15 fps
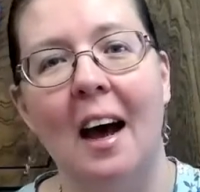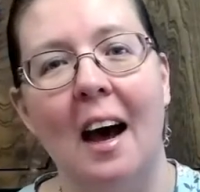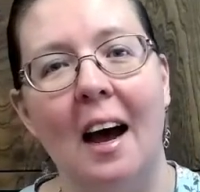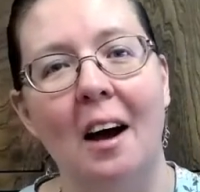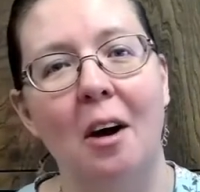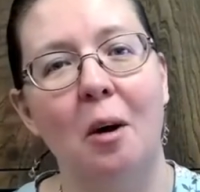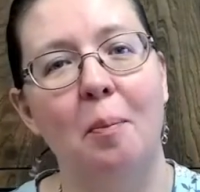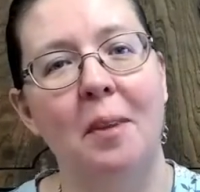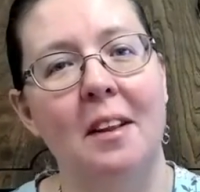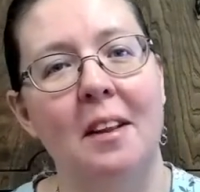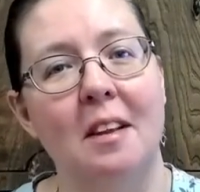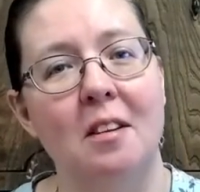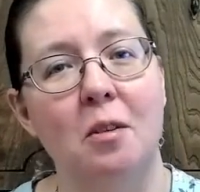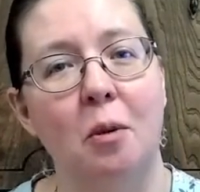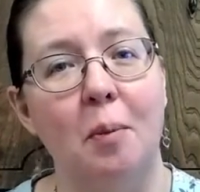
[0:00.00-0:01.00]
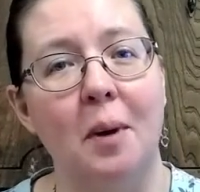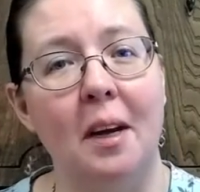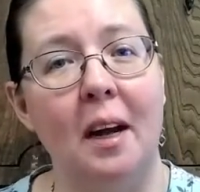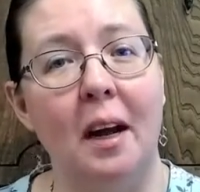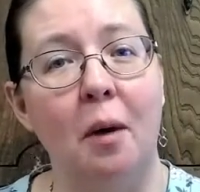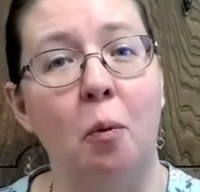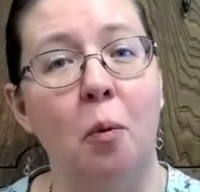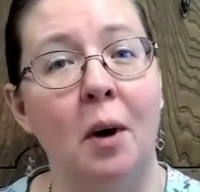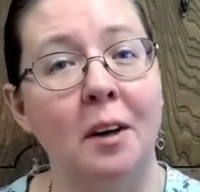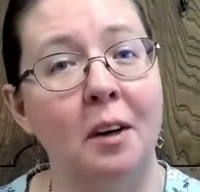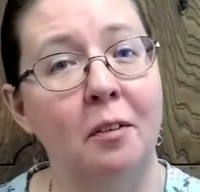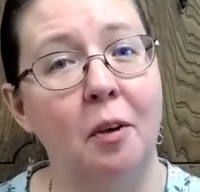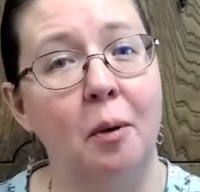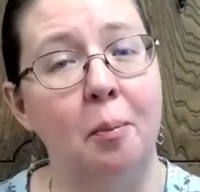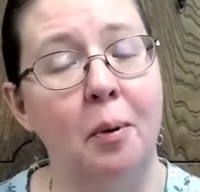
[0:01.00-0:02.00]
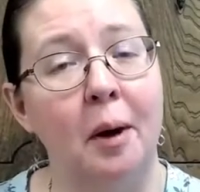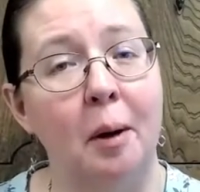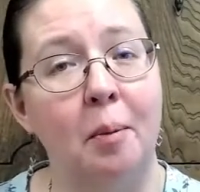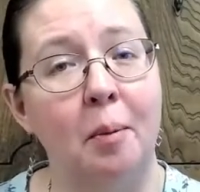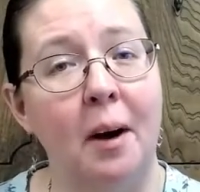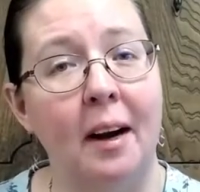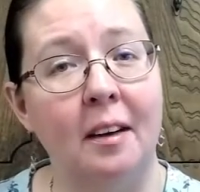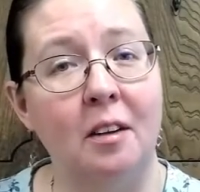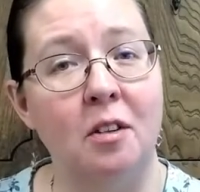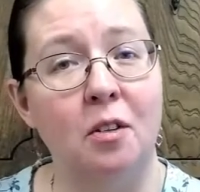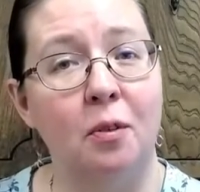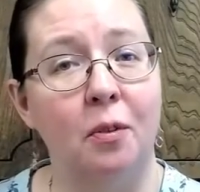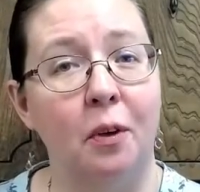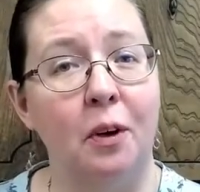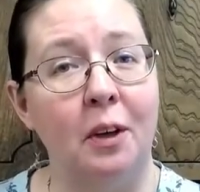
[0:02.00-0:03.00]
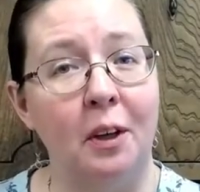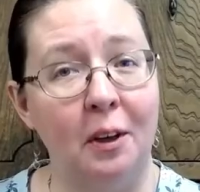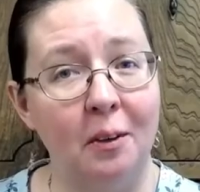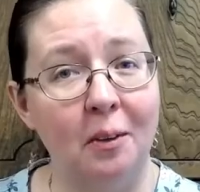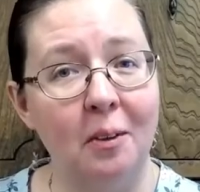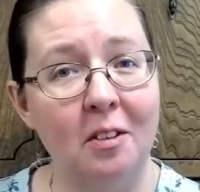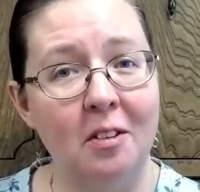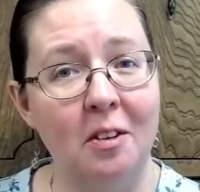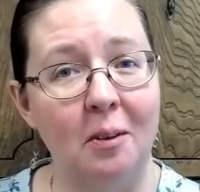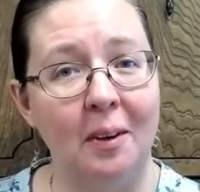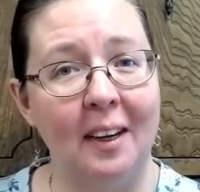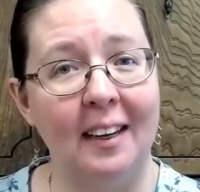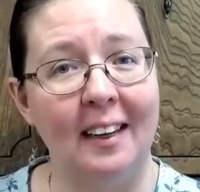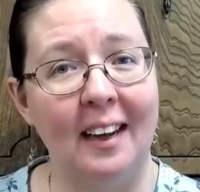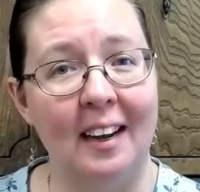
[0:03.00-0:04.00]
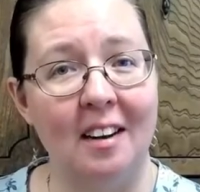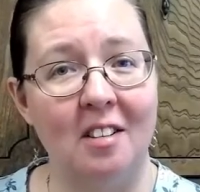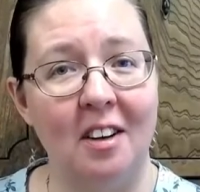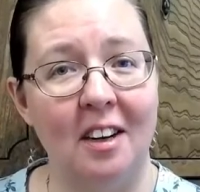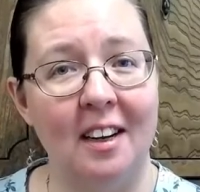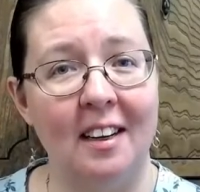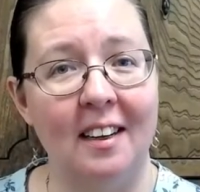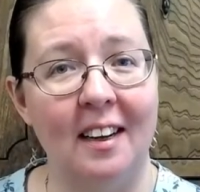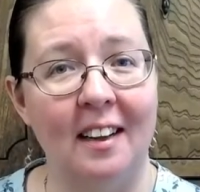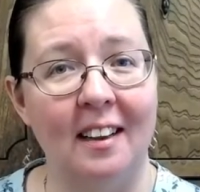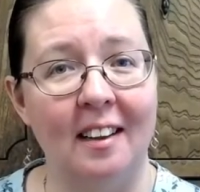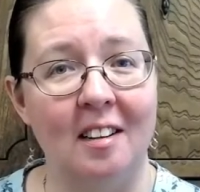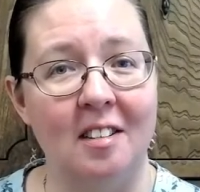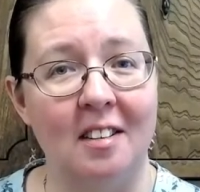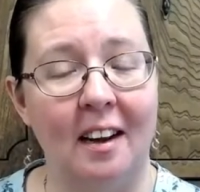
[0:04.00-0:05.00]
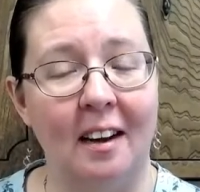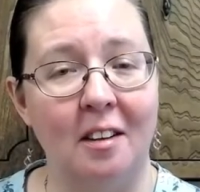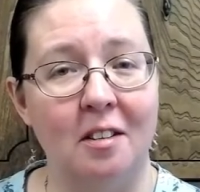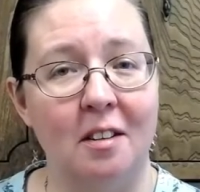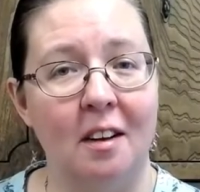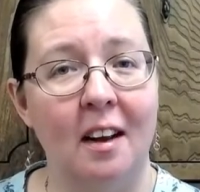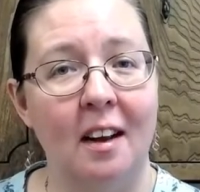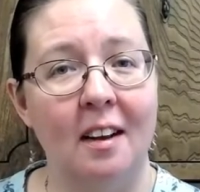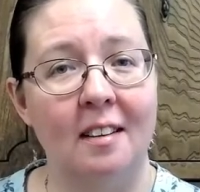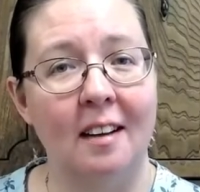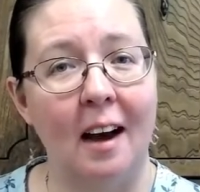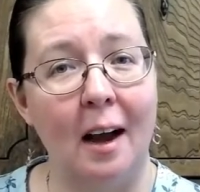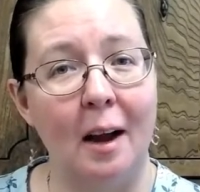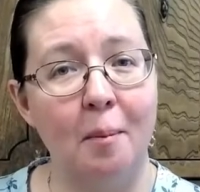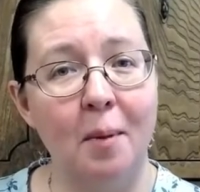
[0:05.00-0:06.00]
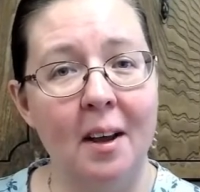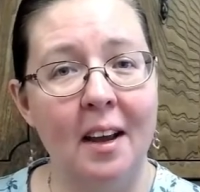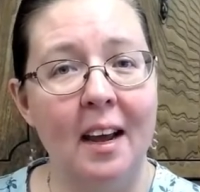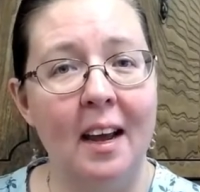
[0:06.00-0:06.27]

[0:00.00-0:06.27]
I hope that this will be a wonderful prayer practice for you to engage in this next time.